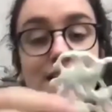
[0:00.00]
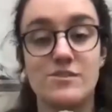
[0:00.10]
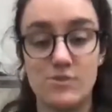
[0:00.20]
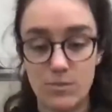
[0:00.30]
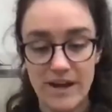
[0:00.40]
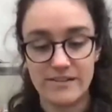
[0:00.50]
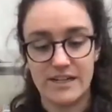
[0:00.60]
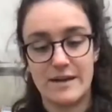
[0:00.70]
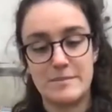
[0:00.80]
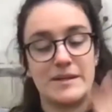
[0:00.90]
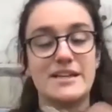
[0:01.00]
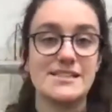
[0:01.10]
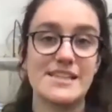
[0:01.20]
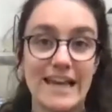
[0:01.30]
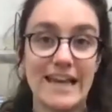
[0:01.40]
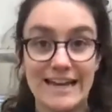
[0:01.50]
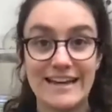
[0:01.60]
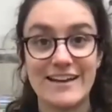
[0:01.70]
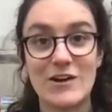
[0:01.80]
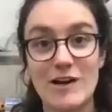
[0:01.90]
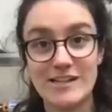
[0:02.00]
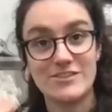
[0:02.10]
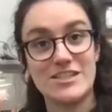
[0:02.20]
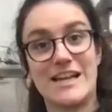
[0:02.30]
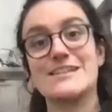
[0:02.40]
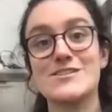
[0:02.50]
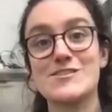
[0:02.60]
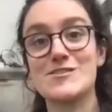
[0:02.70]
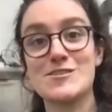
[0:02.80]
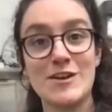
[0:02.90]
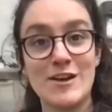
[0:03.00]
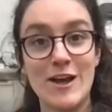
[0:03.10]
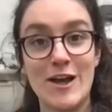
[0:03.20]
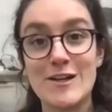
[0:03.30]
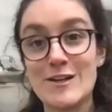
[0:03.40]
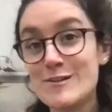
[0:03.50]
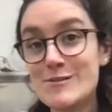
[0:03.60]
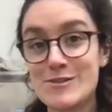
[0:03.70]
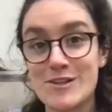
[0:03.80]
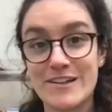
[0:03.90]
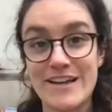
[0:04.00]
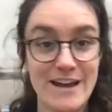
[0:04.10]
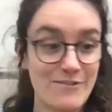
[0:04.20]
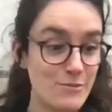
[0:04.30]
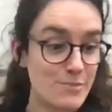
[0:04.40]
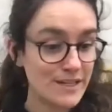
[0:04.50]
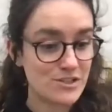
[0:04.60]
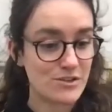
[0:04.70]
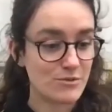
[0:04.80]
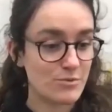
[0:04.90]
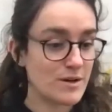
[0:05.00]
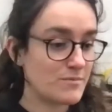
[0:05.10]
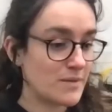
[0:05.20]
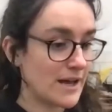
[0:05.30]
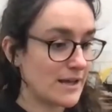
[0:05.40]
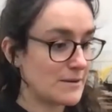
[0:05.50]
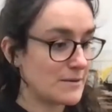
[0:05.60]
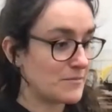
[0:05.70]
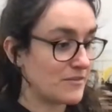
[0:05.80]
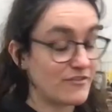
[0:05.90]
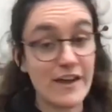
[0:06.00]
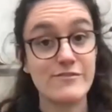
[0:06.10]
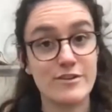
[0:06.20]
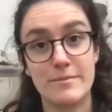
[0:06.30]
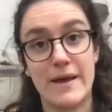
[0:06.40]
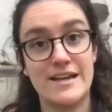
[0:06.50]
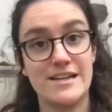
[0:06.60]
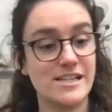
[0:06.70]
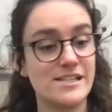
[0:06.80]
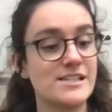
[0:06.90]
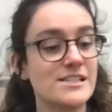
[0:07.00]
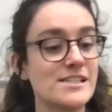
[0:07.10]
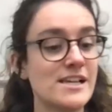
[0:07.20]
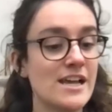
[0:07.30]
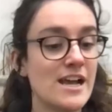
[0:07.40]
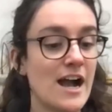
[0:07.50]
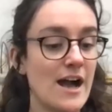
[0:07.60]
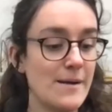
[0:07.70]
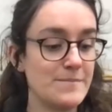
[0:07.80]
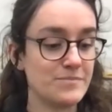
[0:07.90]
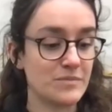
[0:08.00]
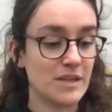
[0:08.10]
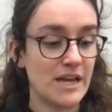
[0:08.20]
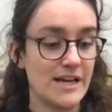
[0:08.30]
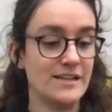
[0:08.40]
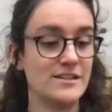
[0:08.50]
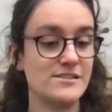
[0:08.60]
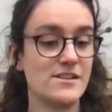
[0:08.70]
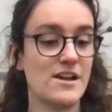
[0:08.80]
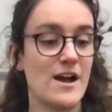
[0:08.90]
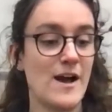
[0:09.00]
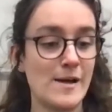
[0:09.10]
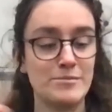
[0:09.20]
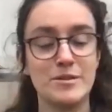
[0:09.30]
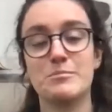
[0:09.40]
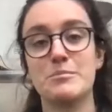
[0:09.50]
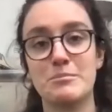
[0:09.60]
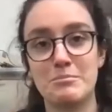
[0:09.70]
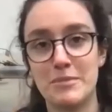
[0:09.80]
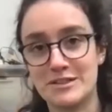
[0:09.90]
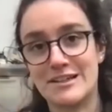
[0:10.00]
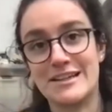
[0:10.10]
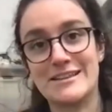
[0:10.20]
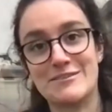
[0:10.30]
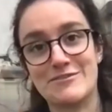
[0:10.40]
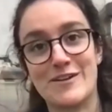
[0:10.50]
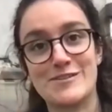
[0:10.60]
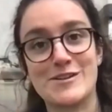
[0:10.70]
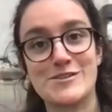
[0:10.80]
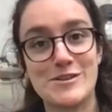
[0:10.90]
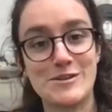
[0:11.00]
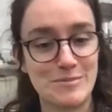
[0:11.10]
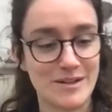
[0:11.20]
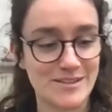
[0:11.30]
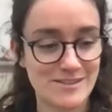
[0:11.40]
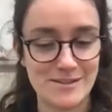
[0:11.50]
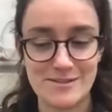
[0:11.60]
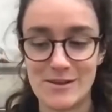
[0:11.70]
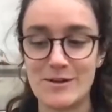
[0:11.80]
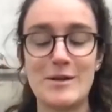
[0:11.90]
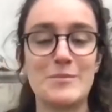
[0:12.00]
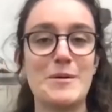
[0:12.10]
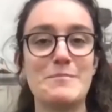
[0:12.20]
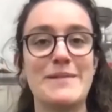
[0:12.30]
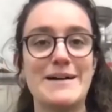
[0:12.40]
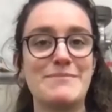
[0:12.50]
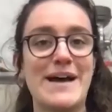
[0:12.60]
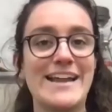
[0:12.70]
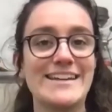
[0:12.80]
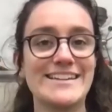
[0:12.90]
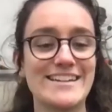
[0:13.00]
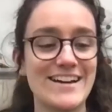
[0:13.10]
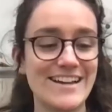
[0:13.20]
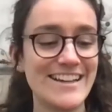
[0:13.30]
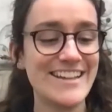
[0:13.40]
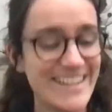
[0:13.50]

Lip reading: you're wearing it, because again, it kind of shatters an illusion. I have a picture of one of my favorite pendants, and I'm the model in the photo shoot because it's only a one-man band and I